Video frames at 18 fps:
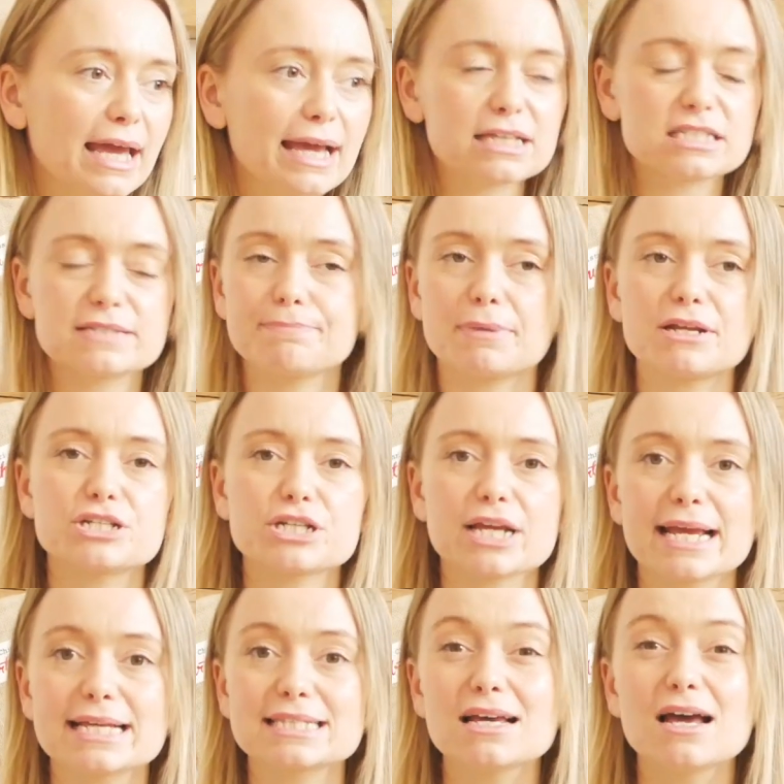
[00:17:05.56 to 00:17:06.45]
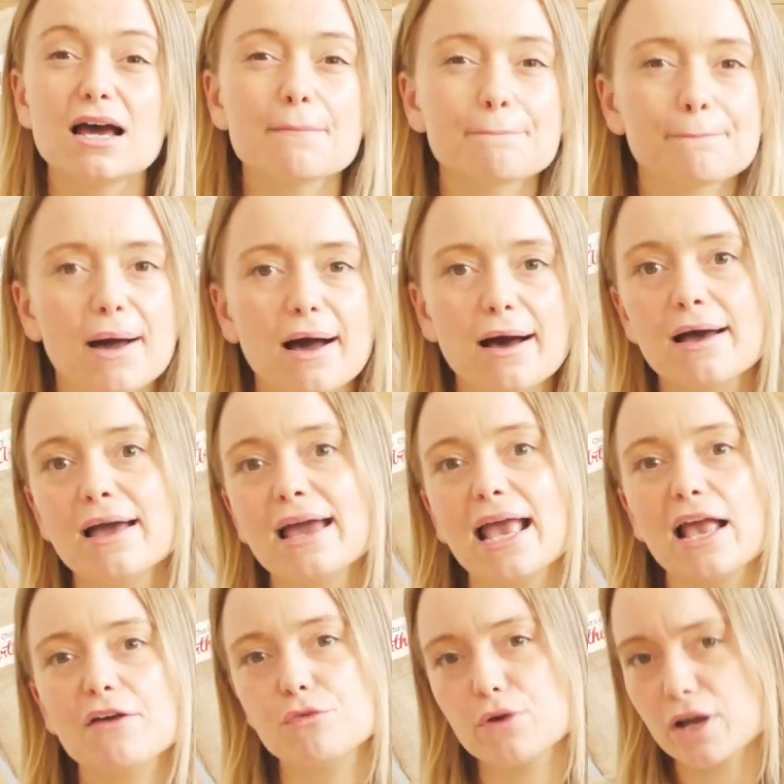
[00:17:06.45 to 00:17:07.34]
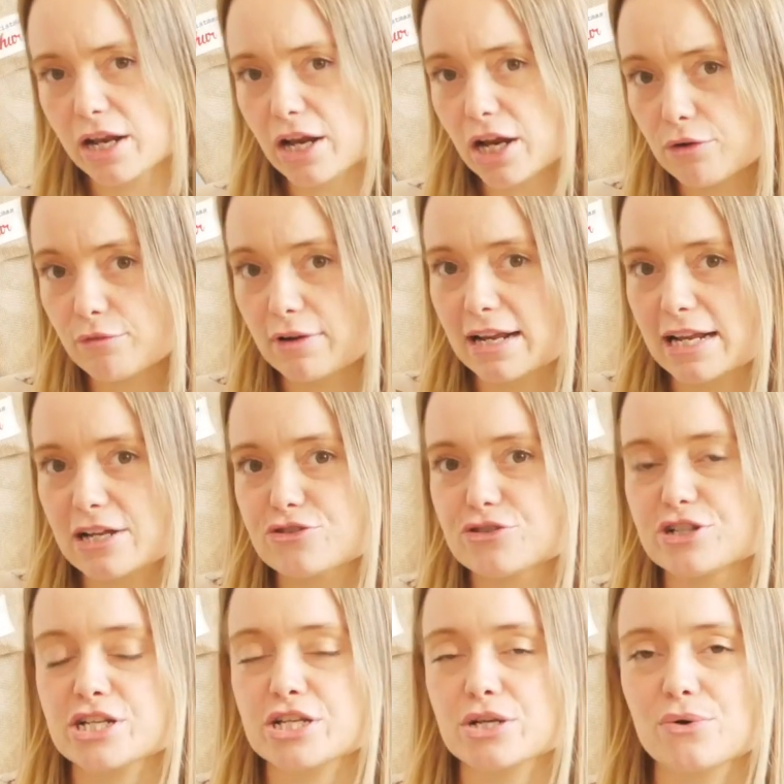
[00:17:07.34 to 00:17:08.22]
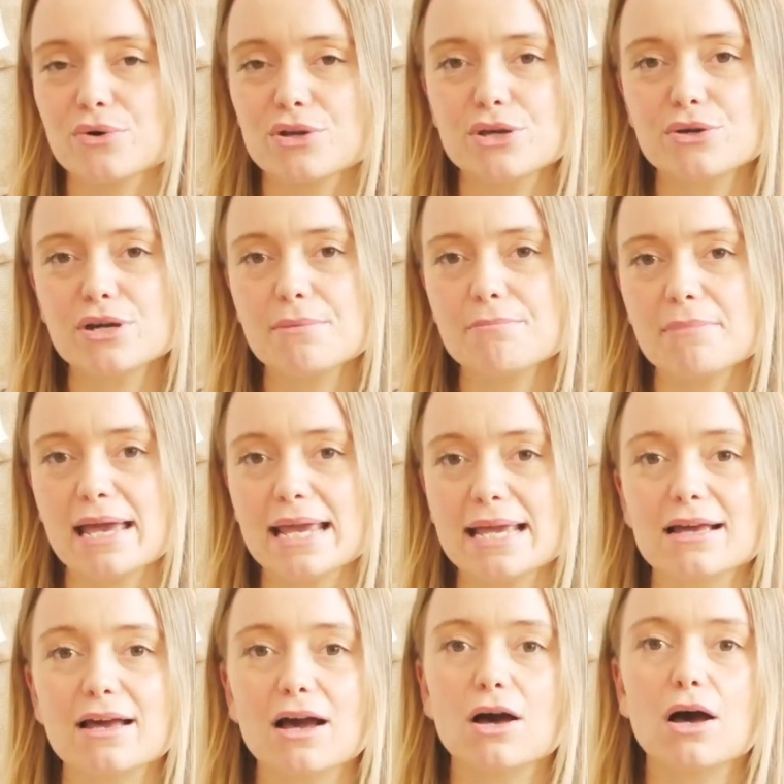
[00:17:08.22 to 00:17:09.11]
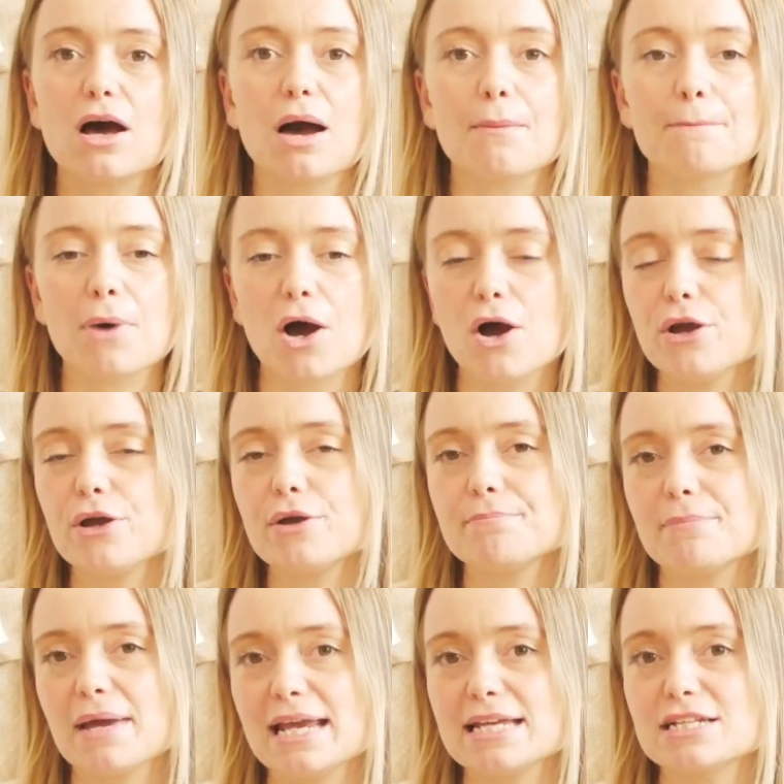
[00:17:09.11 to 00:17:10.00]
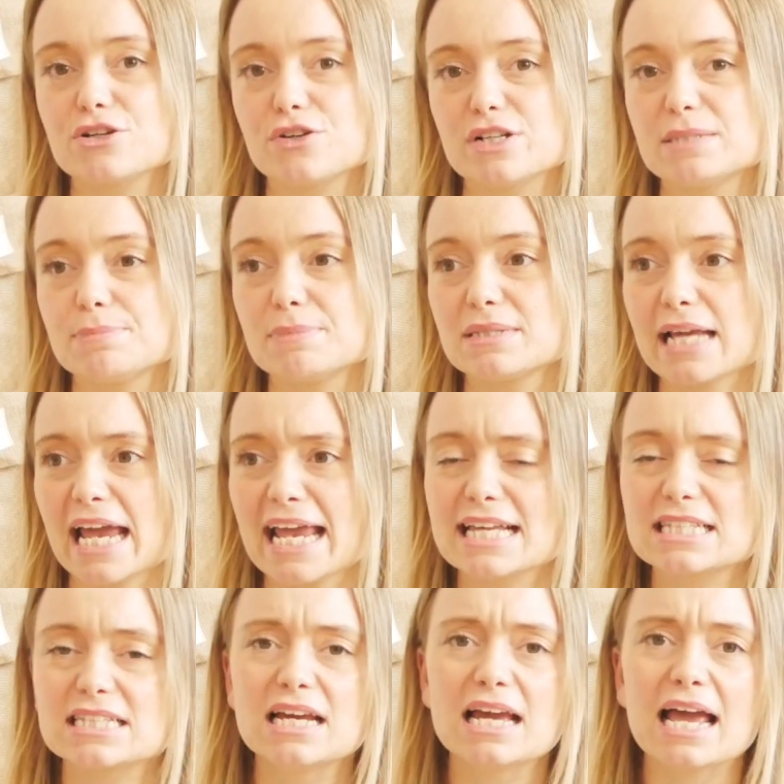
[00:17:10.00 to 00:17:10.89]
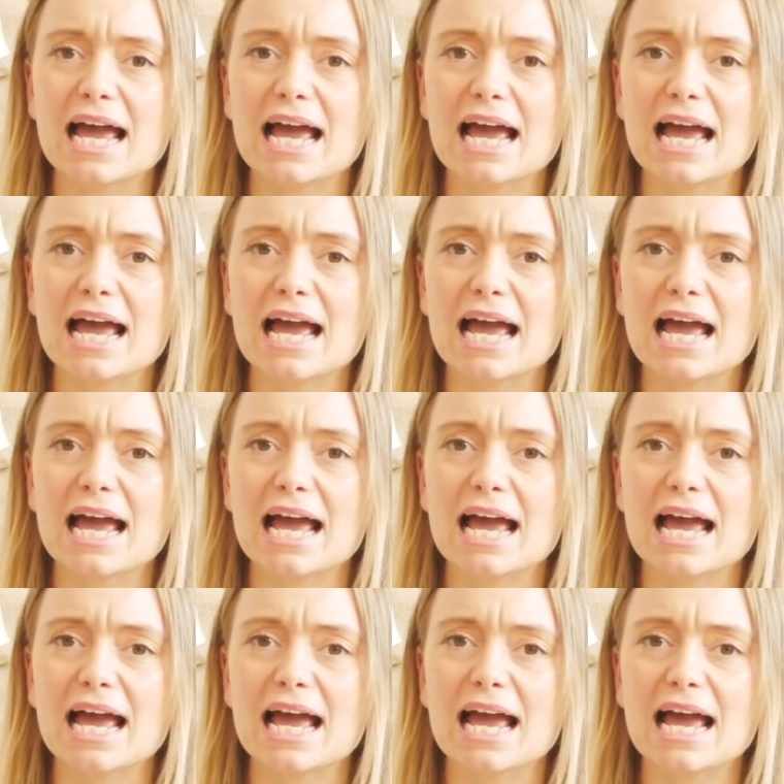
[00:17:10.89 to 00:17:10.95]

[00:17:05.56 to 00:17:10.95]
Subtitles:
cakes, sponge cakes. But if we're gonna go really traditional, you can make homemade Christmas cakes.